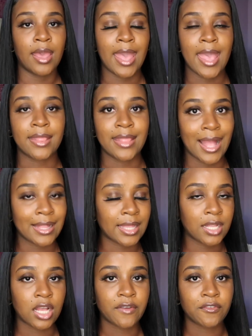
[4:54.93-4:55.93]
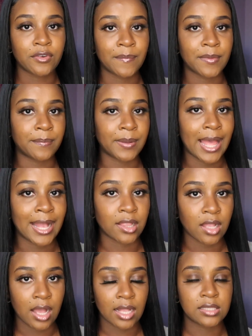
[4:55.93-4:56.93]
and that did cover up the
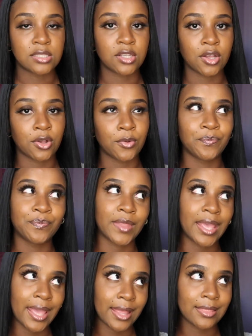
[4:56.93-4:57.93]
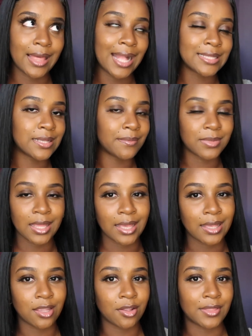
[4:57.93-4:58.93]
black knots. So that's
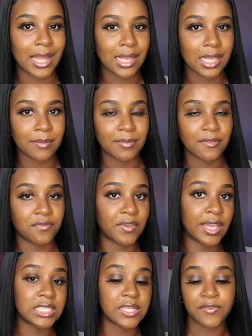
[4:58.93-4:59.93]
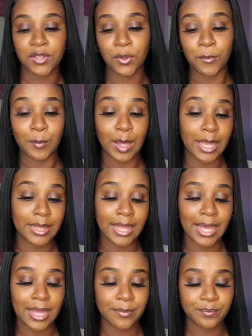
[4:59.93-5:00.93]
something, you know, that could be fixed if you don't mind
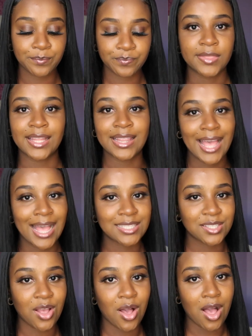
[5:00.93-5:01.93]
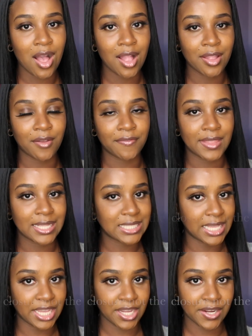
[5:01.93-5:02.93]
that. The last con of
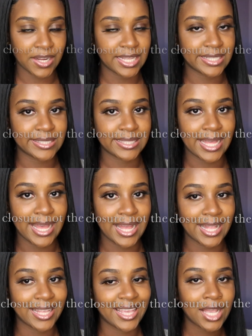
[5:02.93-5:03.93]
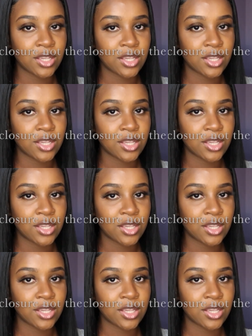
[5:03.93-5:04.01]
this hair is that I